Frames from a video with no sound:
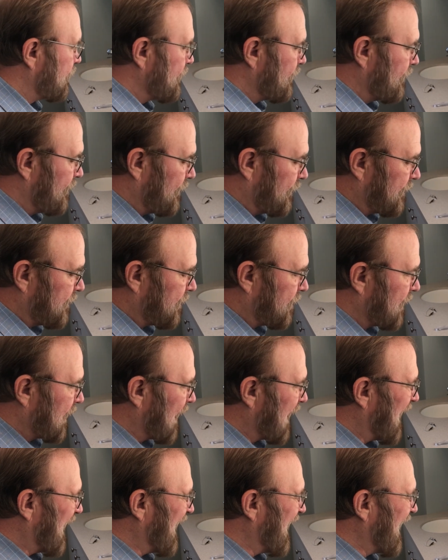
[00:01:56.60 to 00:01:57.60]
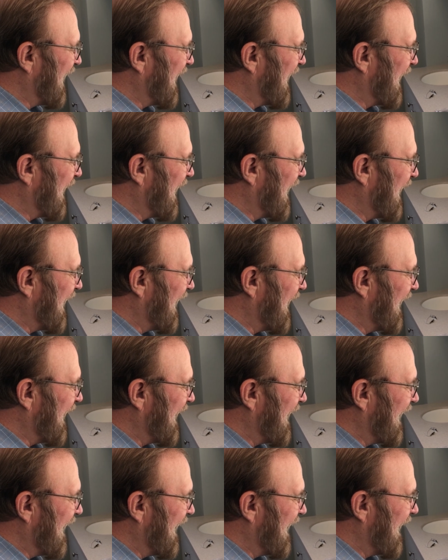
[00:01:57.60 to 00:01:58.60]
You've got some teeth.
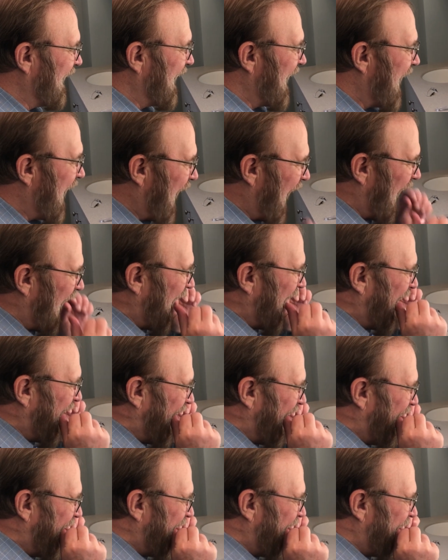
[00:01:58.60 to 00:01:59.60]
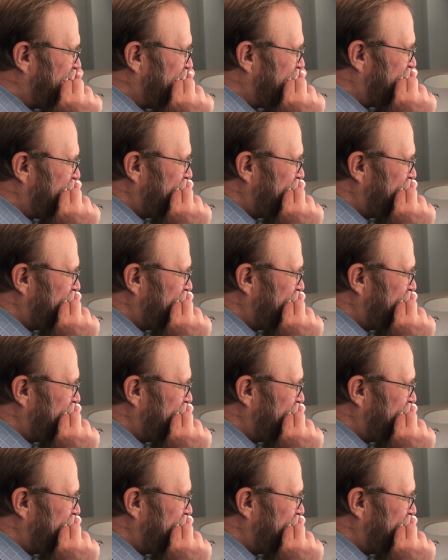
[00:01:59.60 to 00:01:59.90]
So that's a little easier than